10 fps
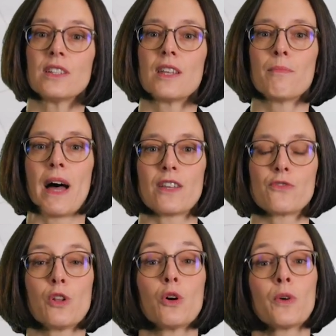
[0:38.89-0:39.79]
the mass
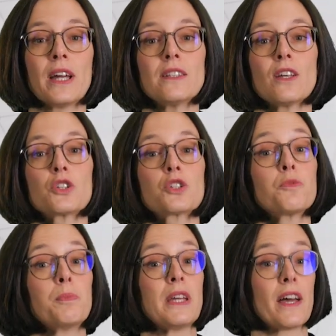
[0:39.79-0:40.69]
flow rate
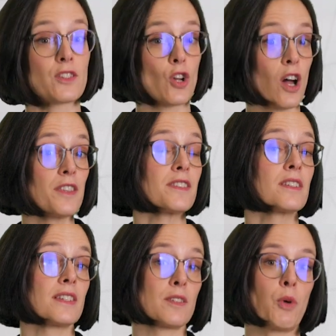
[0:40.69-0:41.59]
should be as
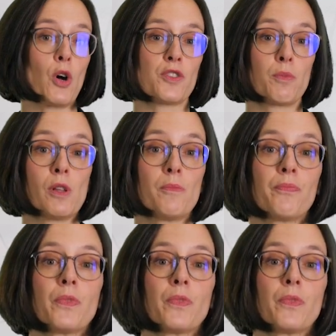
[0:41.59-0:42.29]
constant as possible.